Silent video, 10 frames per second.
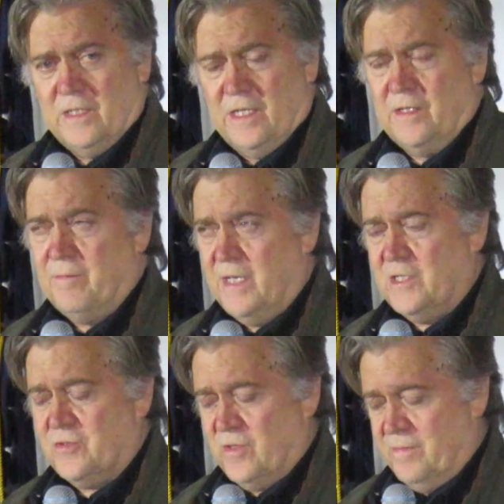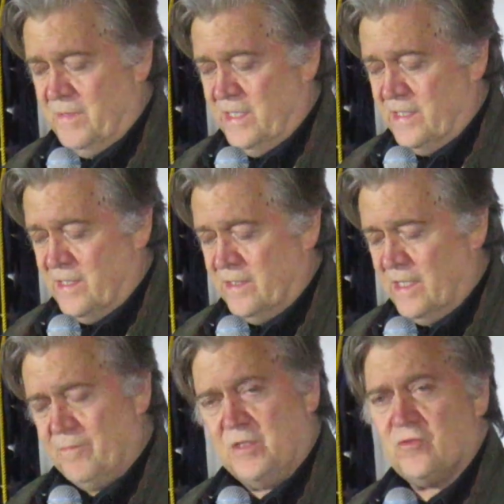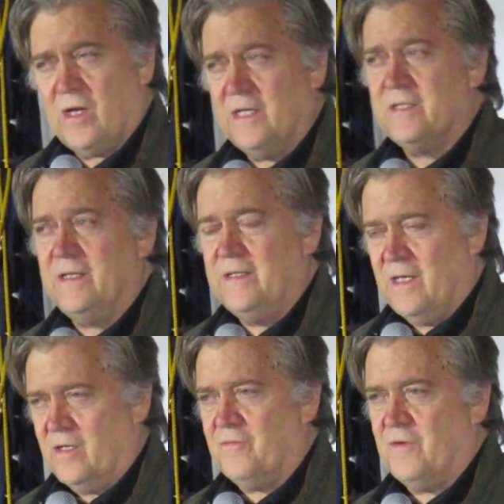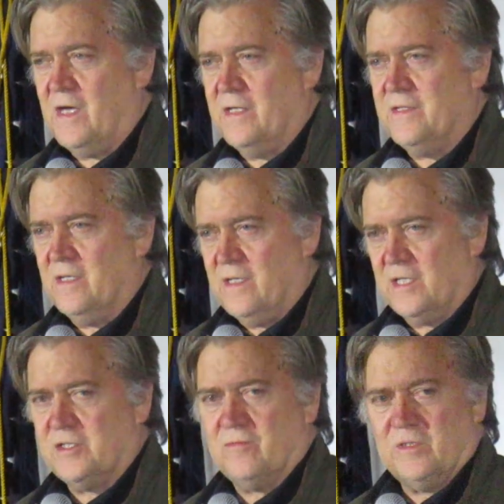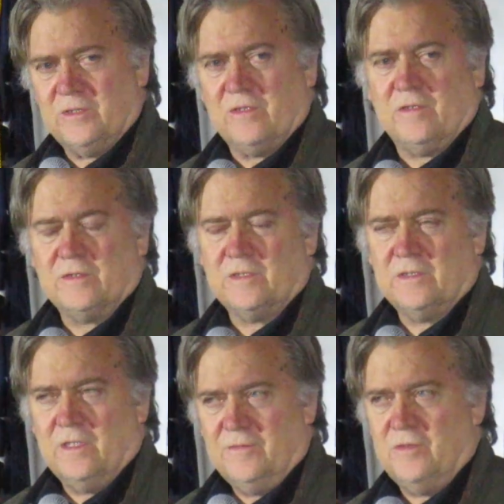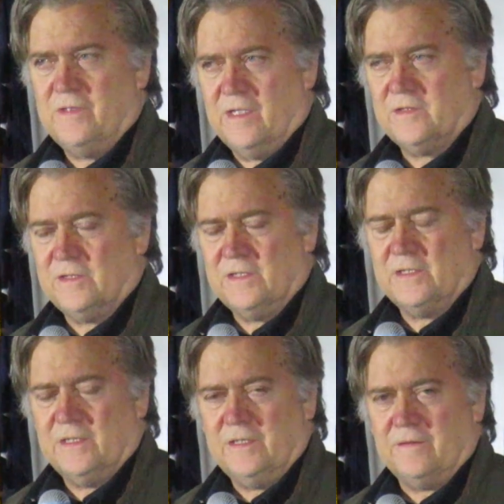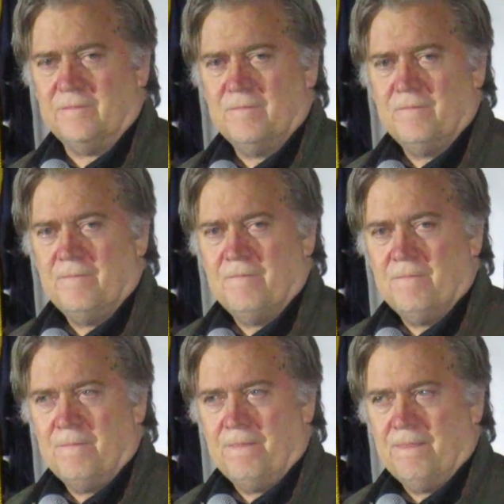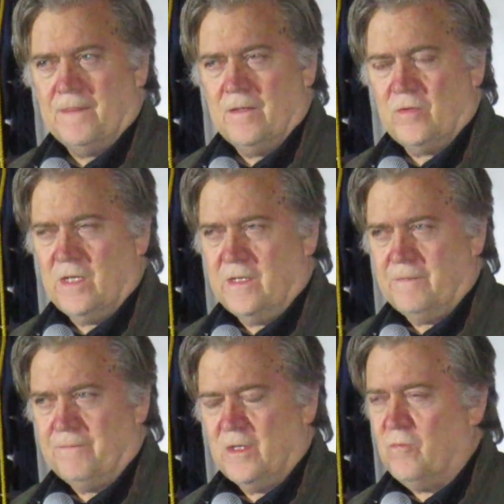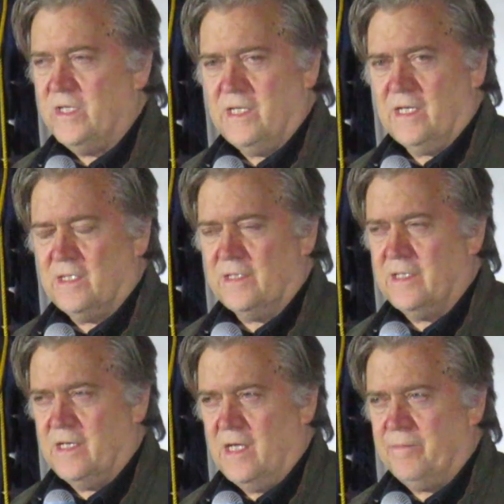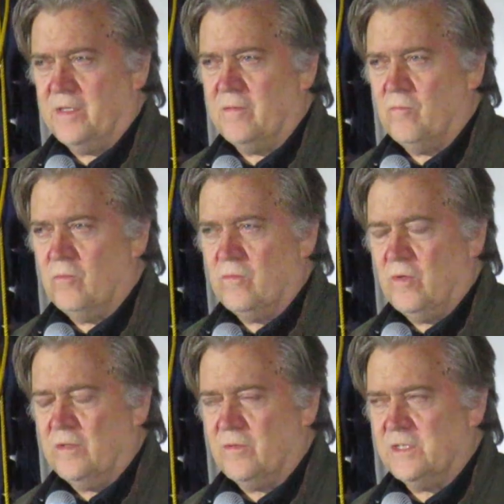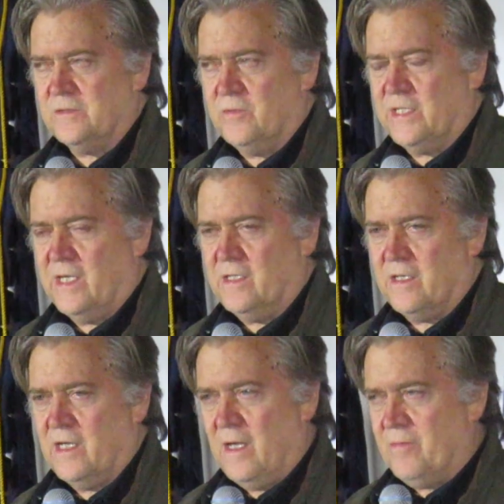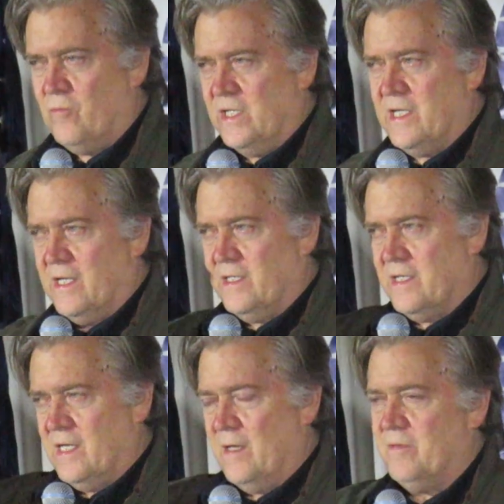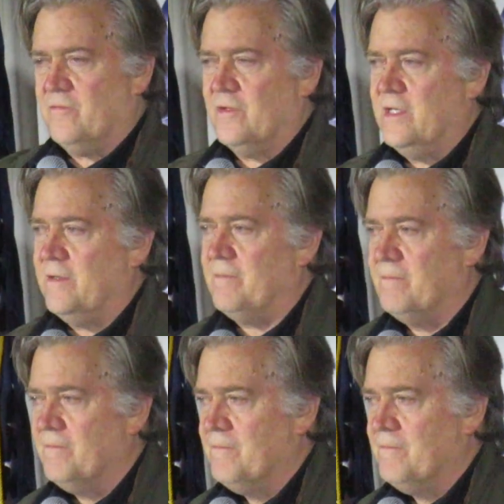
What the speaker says: and the mainstream media have been trying to nullify the election results of 2016. Okay? Now, we can't let that happen. One of the reasons we can't let it happen, we can't let it happen for them.